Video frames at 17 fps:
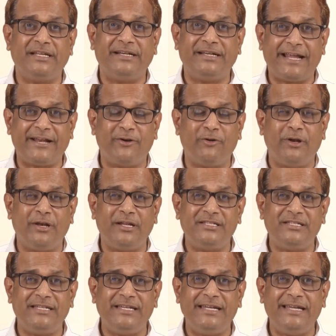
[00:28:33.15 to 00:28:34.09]
the
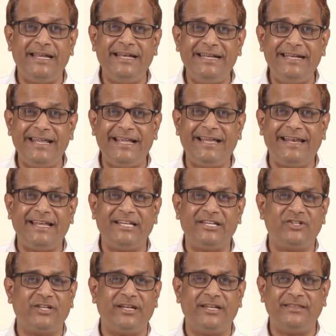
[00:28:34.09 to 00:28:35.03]
technology
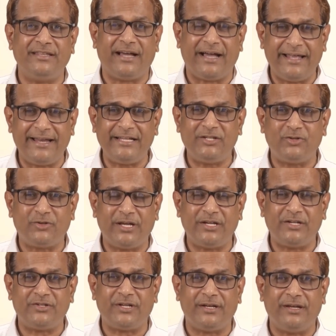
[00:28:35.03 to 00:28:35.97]
integration in the higher
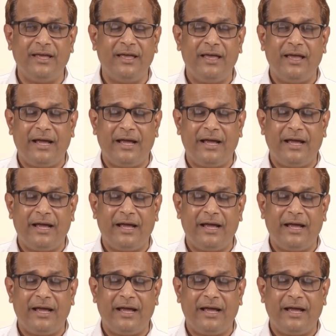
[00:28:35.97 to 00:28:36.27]
education,